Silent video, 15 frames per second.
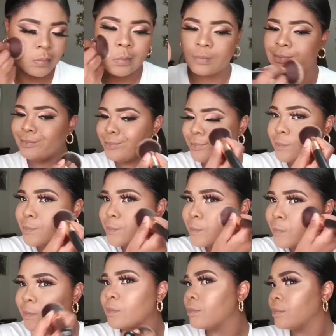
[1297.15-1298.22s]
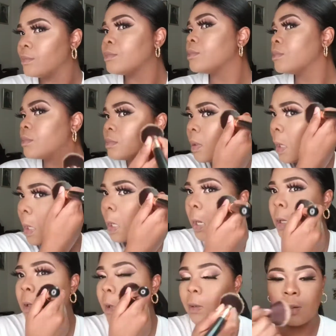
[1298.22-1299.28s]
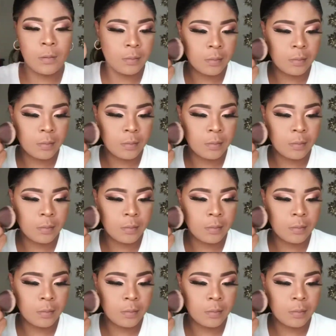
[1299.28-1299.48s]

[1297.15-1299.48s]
blend it out. That's what I'm doing now.